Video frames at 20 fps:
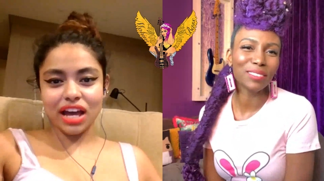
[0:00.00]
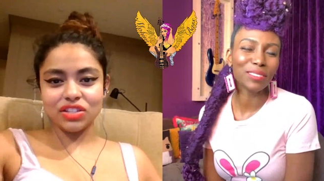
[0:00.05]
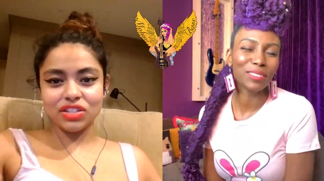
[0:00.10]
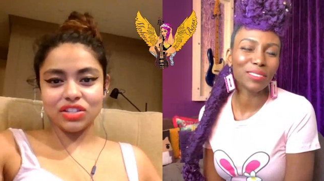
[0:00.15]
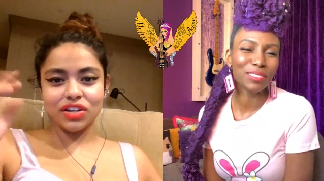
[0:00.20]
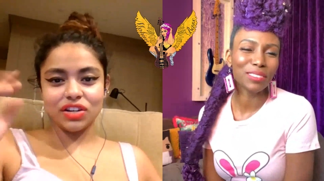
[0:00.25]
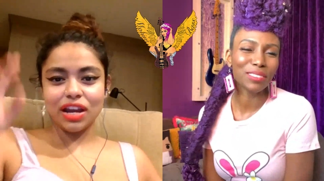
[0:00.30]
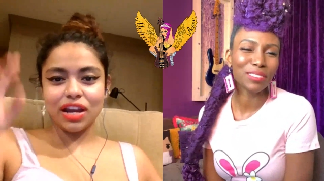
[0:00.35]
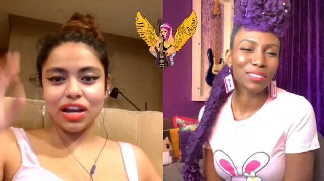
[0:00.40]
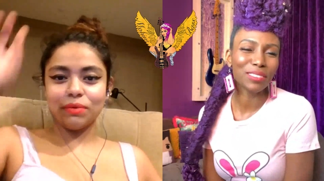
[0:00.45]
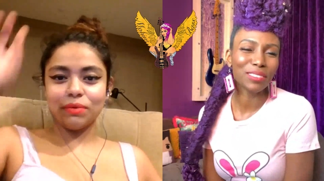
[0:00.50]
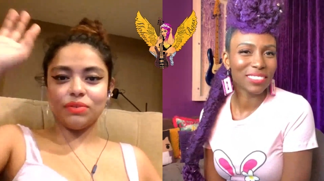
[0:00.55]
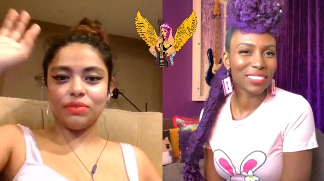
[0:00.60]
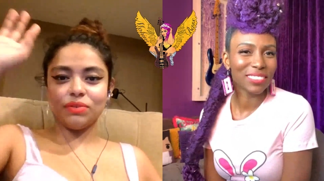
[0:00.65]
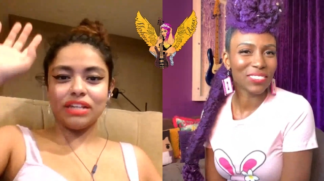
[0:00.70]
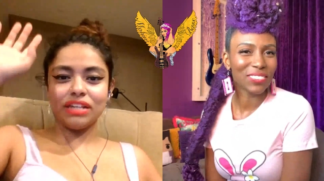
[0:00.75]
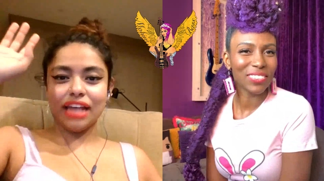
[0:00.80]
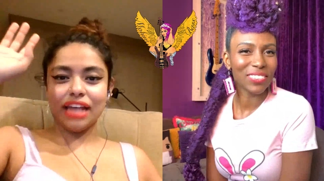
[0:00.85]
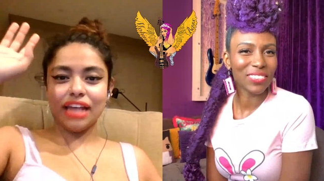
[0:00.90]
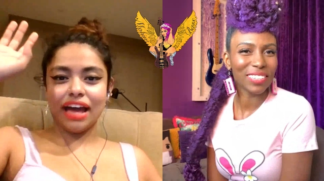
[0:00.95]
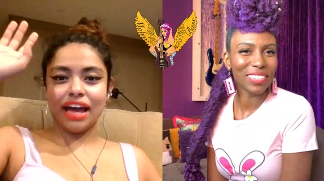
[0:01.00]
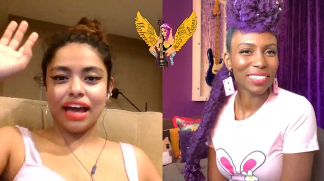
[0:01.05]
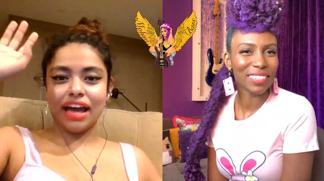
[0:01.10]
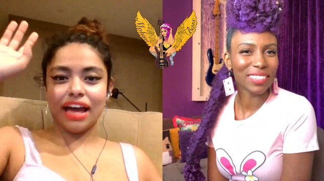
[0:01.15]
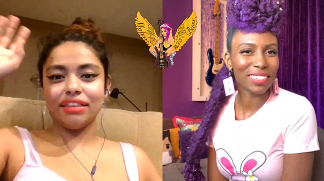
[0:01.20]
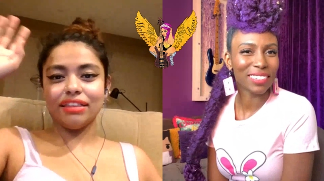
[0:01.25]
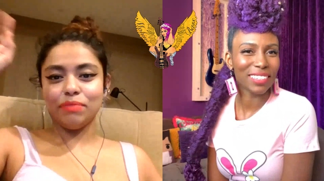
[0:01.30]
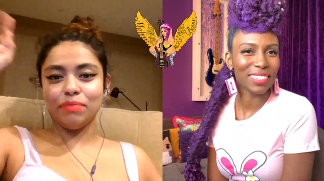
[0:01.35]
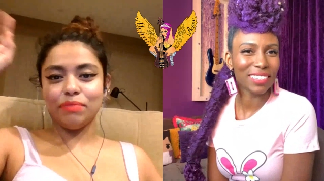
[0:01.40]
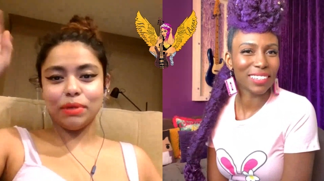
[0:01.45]
Speaker 1: the answer, I would raise
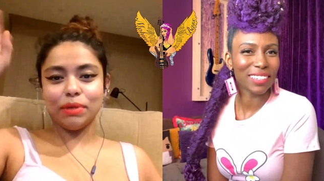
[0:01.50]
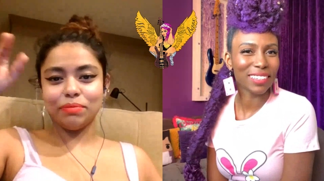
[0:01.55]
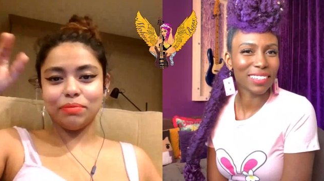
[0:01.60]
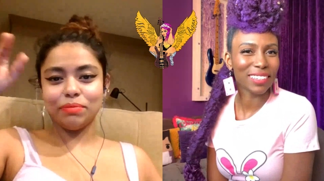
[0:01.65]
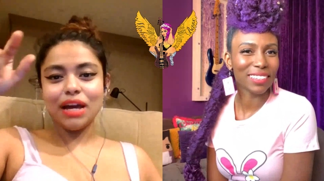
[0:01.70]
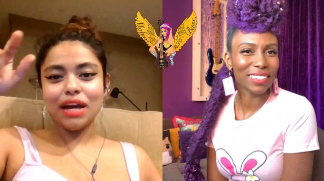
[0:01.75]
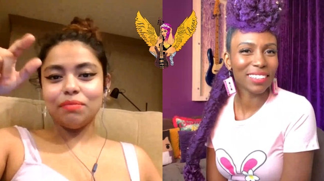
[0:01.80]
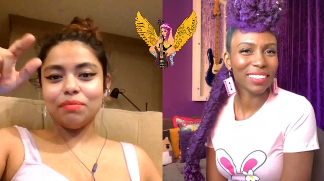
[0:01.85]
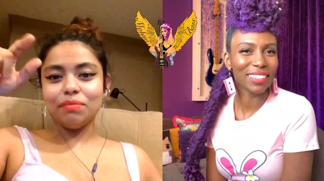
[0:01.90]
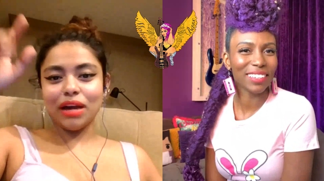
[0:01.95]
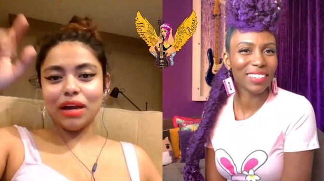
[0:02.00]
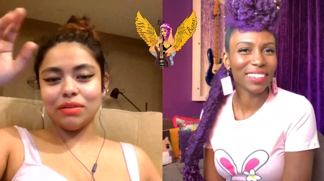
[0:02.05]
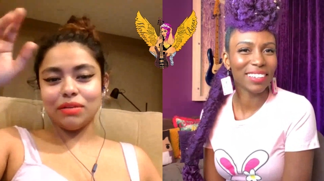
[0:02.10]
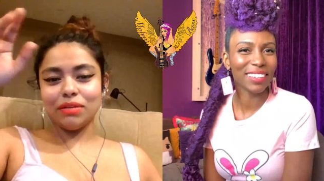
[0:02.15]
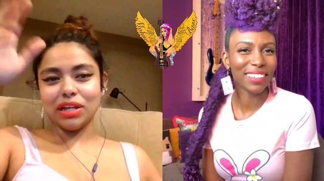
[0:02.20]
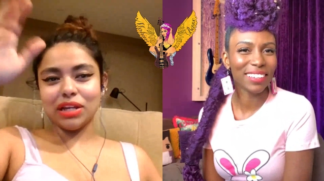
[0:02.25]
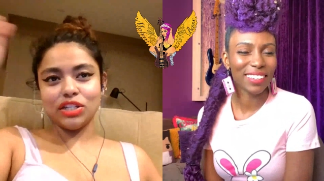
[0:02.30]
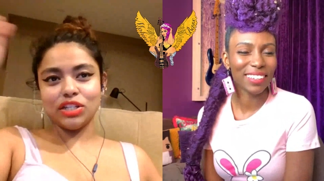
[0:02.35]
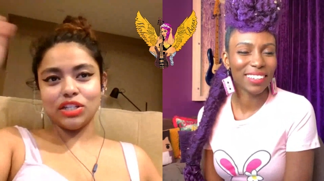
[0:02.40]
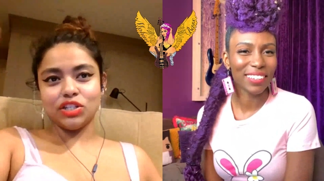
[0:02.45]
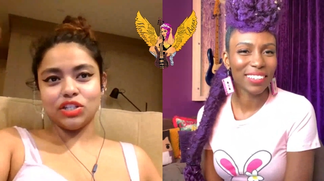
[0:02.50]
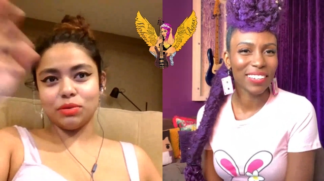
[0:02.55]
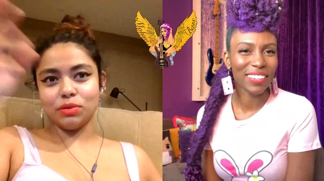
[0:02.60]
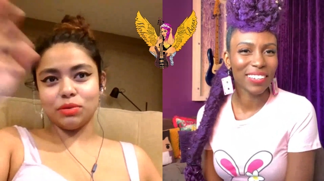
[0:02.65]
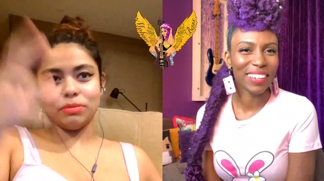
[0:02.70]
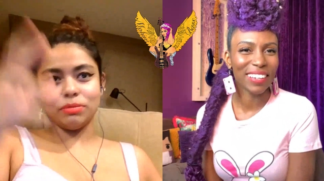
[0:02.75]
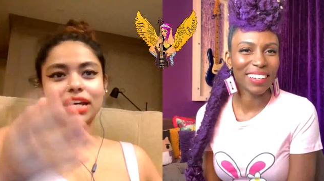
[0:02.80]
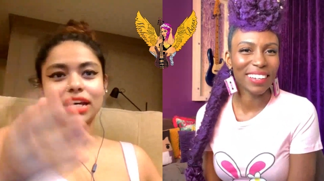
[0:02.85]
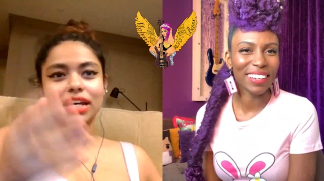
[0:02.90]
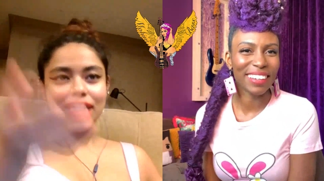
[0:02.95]
hand, and then people, my my
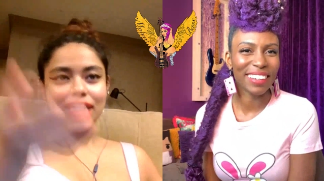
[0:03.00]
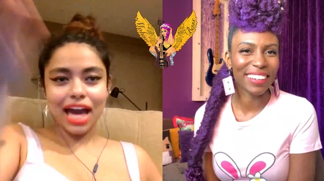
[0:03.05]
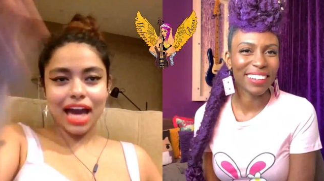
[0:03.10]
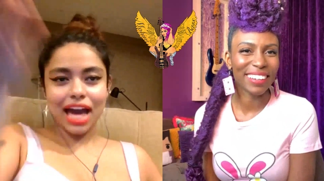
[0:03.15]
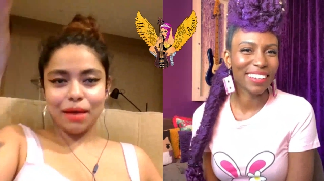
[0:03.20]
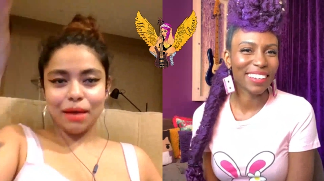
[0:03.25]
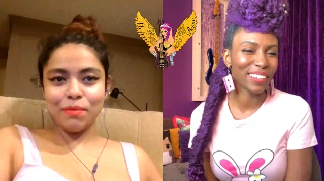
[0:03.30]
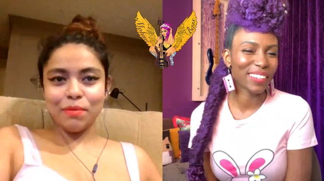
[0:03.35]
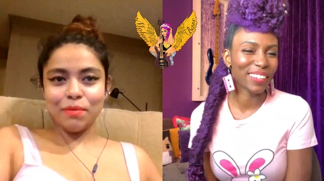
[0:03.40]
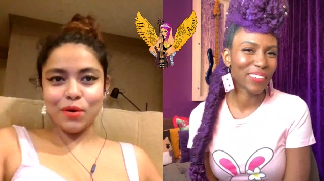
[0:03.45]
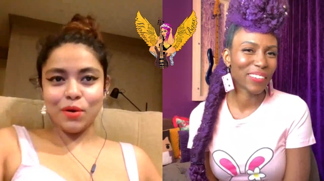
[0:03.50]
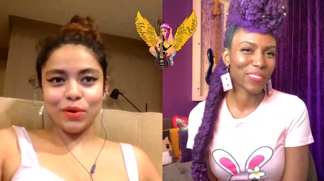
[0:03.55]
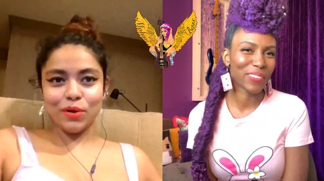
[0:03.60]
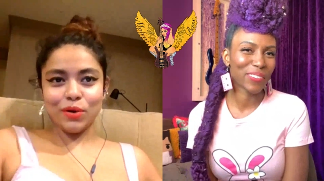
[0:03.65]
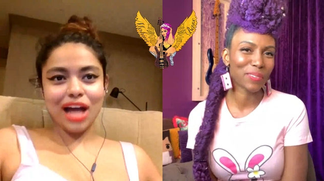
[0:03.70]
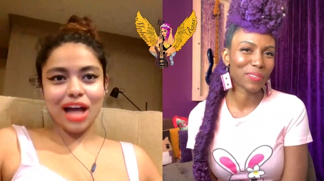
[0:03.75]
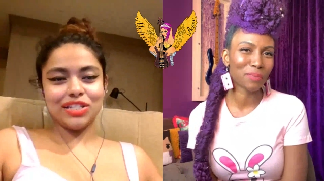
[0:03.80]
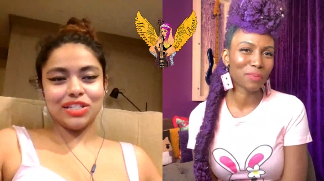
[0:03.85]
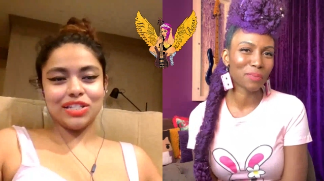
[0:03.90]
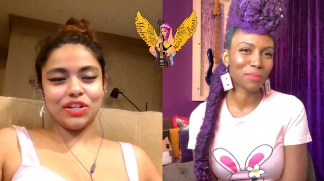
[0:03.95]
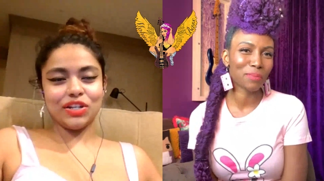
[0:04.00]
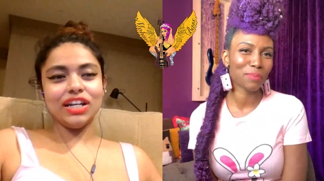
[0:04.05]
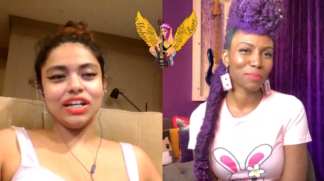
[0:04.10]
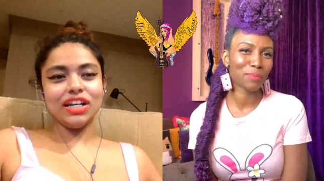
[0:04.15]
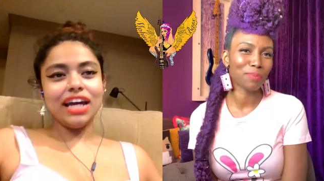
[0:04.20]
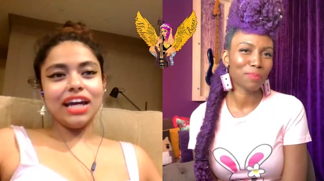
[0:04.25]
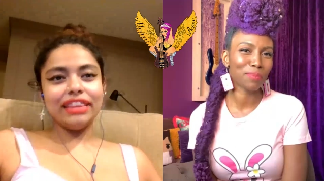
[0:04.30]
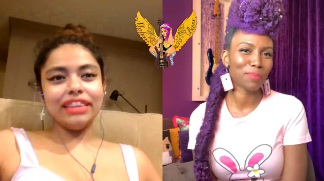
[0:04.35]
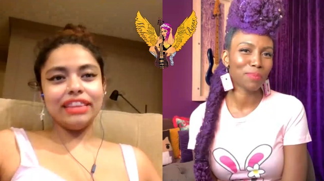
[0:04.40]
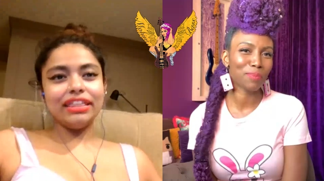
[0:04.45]
teacher would be like, "Yeah, Mo,
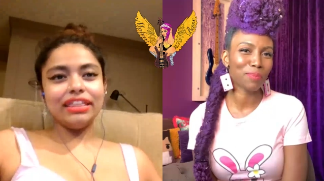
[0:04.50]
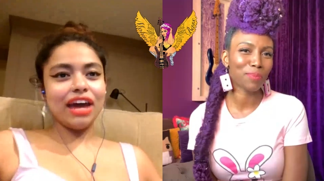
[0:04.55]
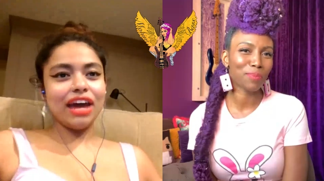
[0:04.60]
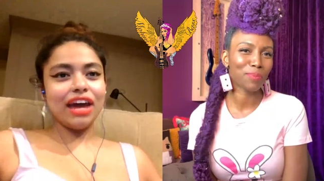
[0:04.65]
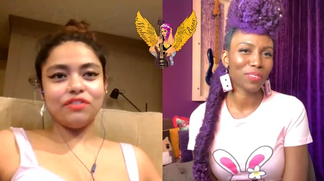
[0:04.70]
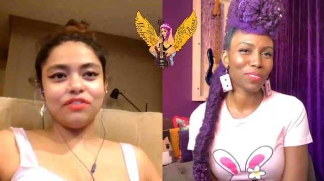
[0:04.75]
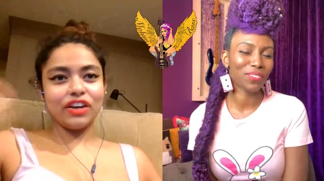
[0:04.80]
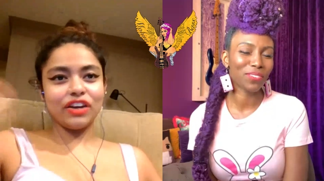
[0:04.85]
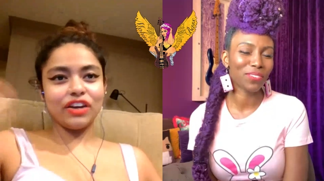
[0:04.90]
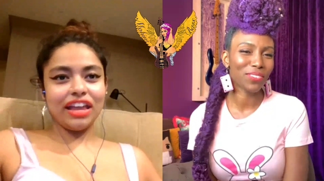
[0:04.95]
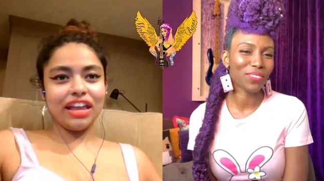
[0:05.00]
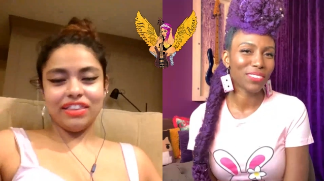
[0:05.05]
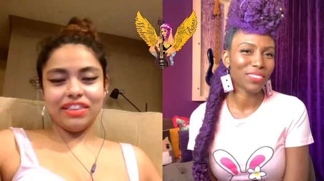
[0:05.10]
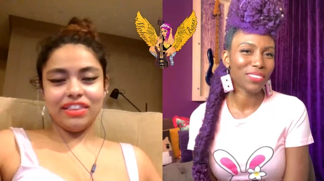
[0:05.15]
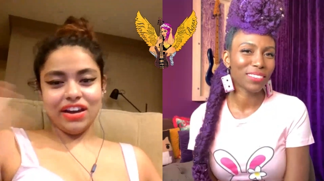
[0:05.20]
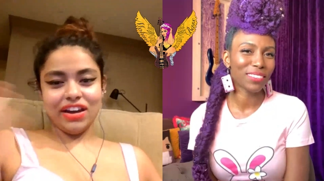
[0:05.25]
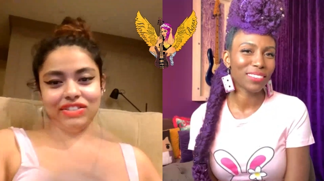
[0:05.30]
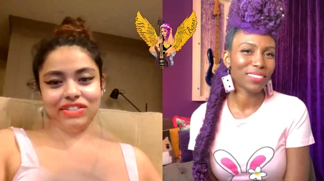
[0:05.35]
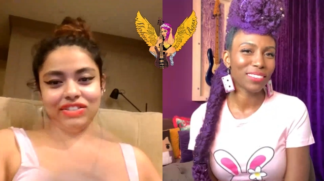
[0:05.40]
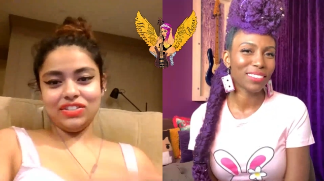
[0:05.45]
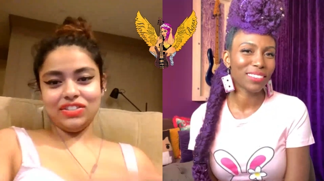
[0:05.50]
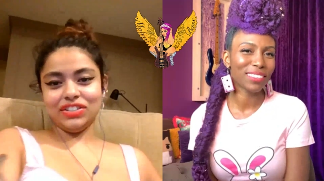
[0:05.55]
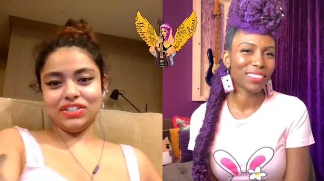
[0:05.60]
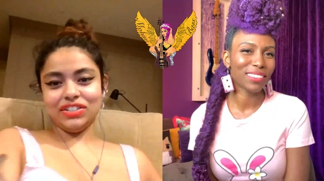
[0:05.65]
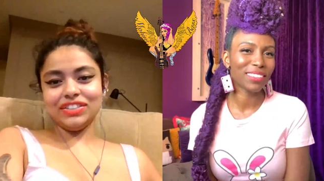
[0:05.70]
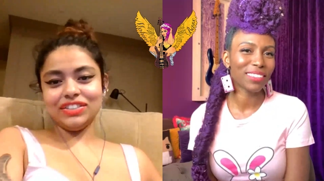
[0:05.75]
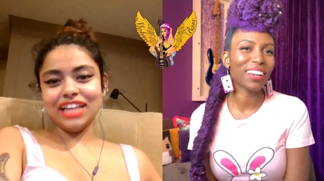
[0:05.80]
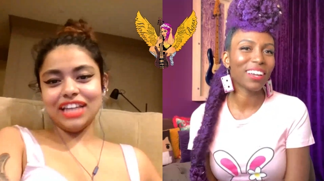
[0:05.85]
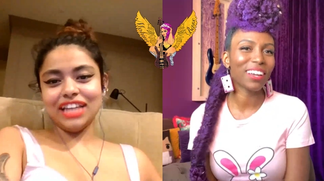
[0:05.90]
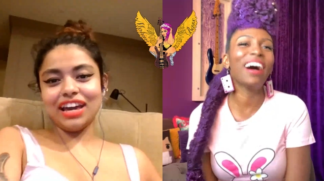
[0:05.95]
answer," and then I'd forget the answer,